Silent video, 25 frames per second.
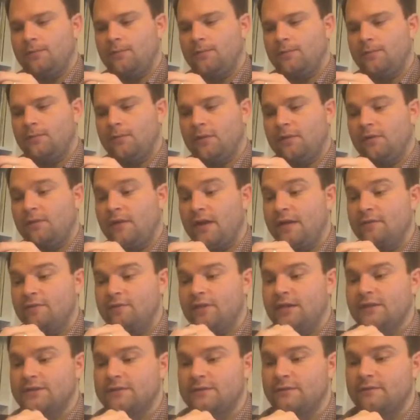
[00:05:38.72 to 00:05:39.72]
My
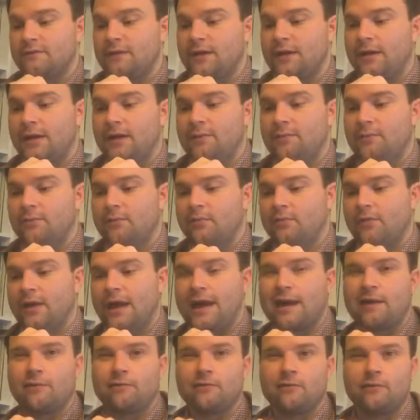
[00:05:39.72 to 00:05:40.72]
favourite is an album called
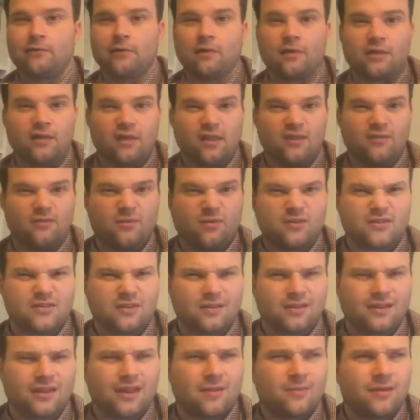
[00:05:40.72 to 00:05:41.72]
Hail to the Thief, which I
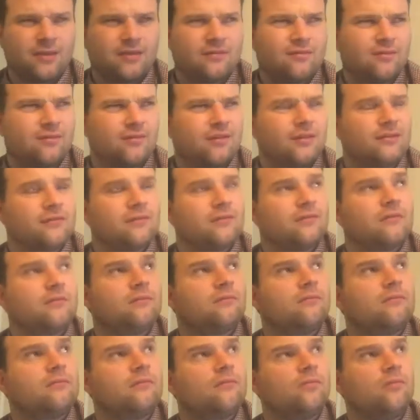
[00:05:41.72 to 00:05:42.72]
think came out in
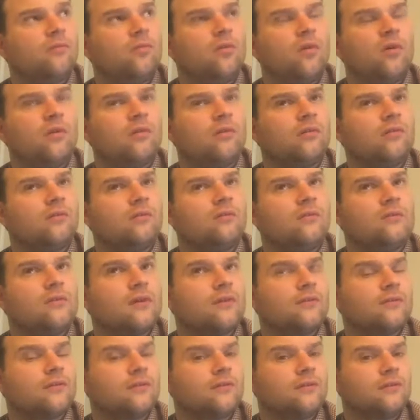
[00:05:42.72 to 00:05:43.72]
2001,
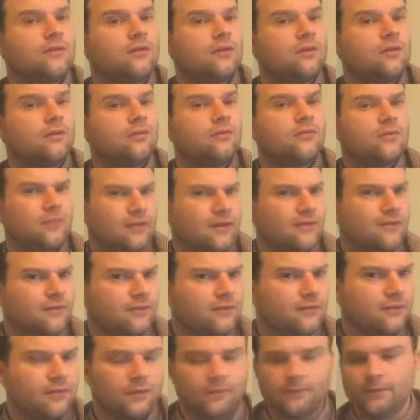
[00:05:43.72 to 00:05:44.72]
2002,
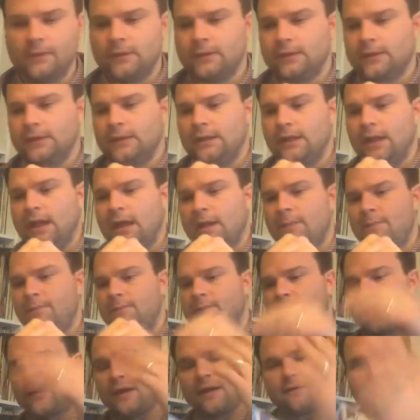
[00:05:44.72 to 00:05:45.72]
2002.
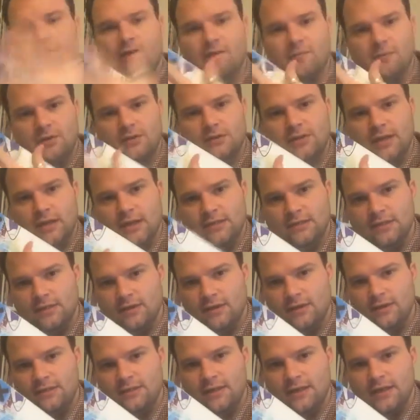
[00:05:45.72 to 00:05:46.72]
But that very much takes the
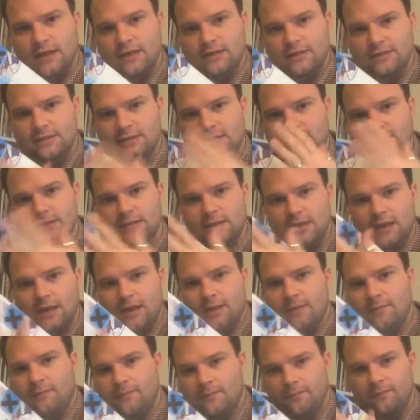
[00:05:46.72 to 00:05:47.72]
ideas
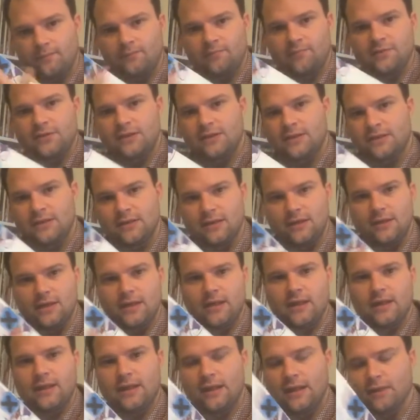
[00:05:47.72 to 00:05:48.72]
presented in
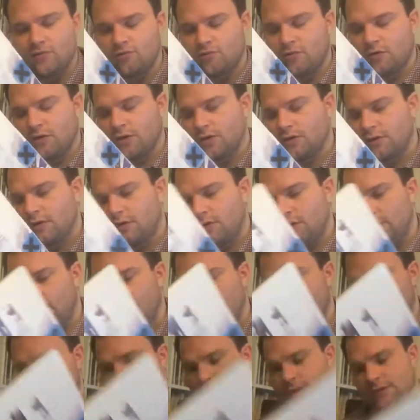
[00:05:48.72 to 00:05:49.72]
here, electronic kind of
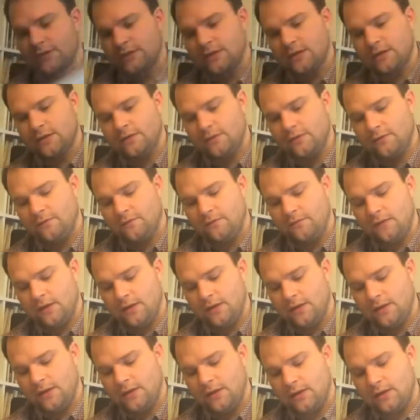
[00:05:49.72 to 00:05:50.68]
ideas that you find in